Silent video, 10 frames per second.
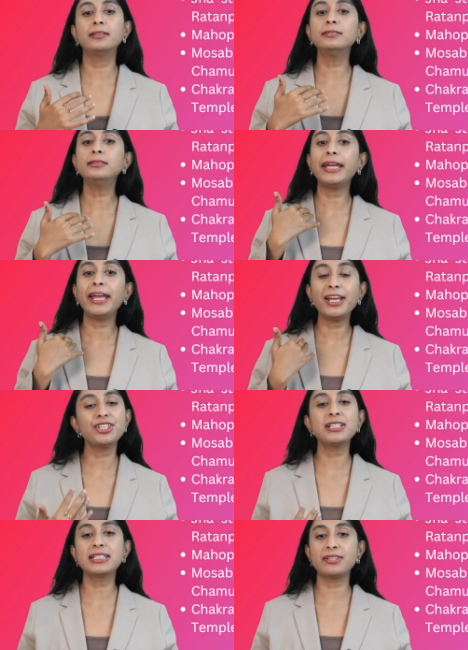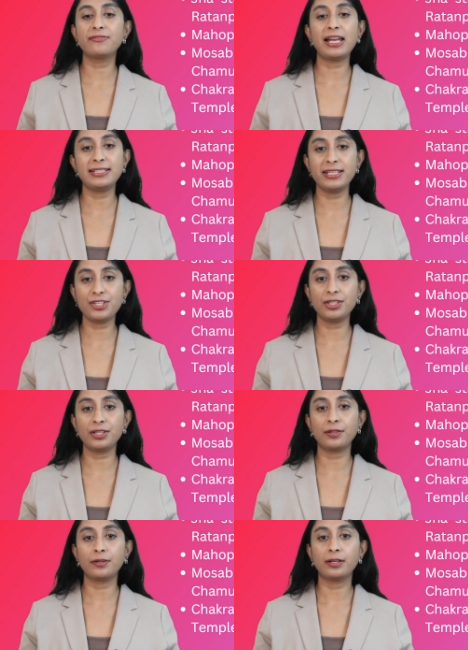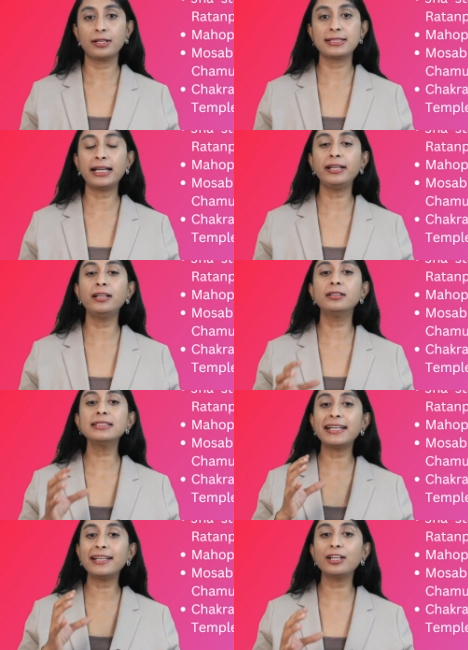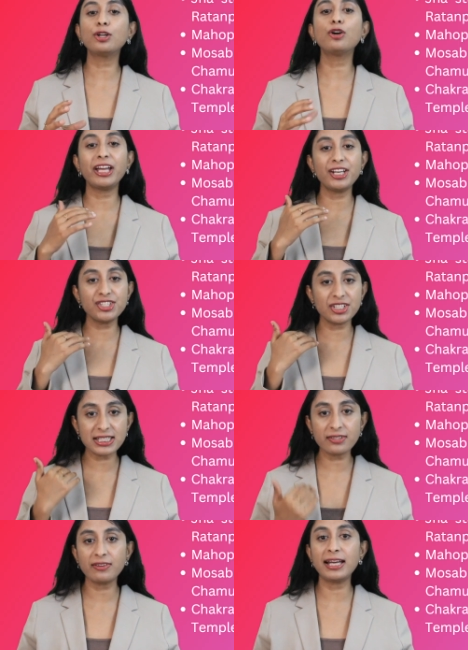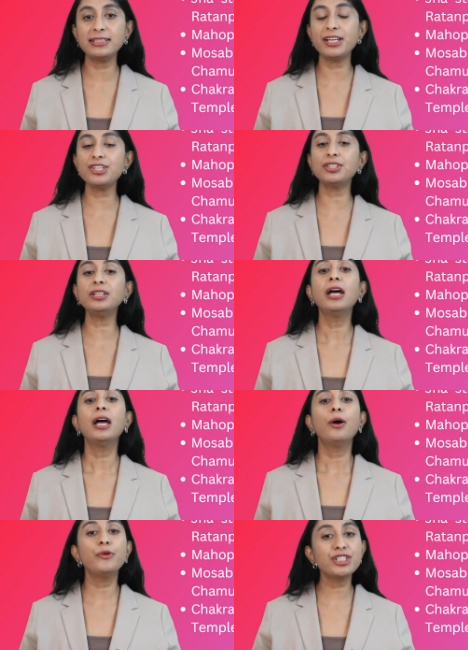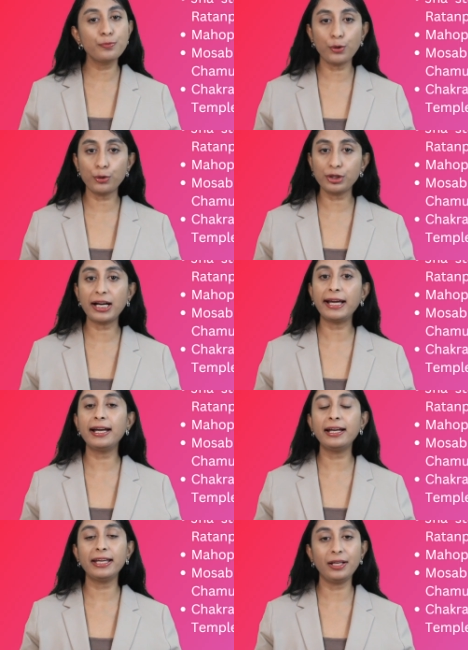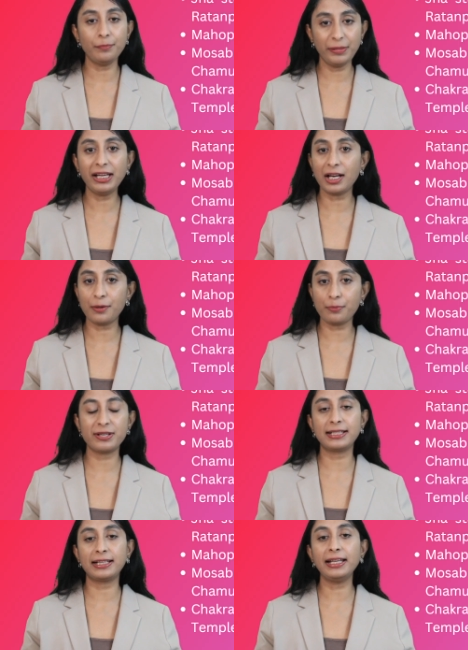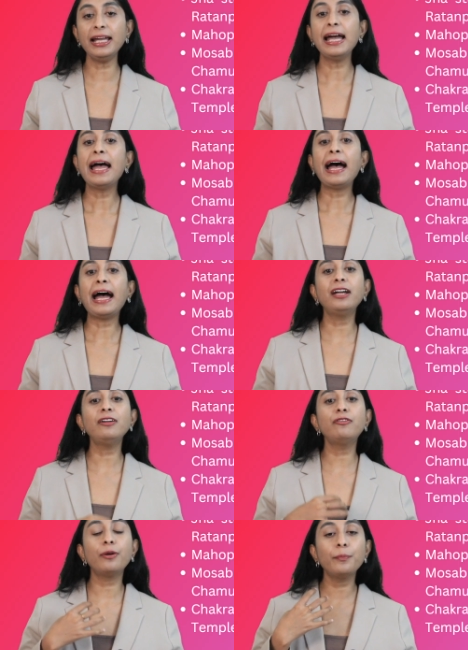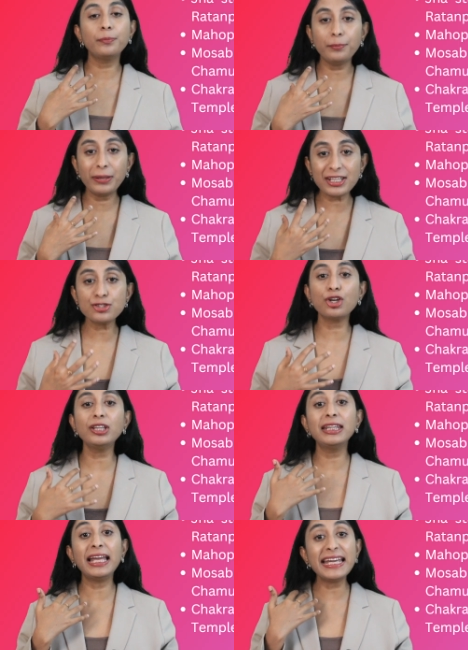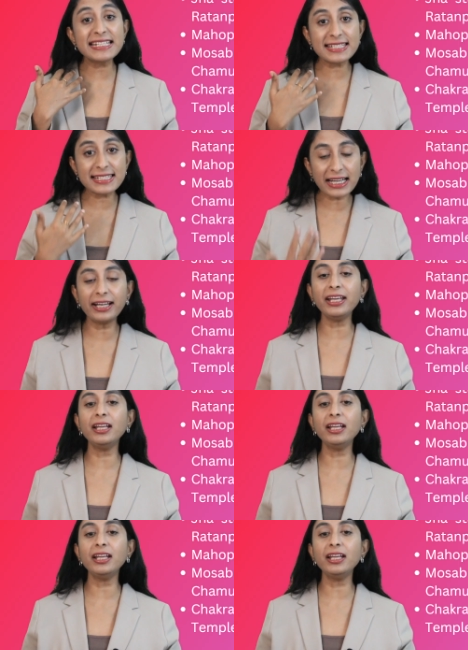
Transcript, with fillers: ancient civilization, studied the center of ancient civilization, which is Bodh Gaya in Bihar presently, and from based on his study,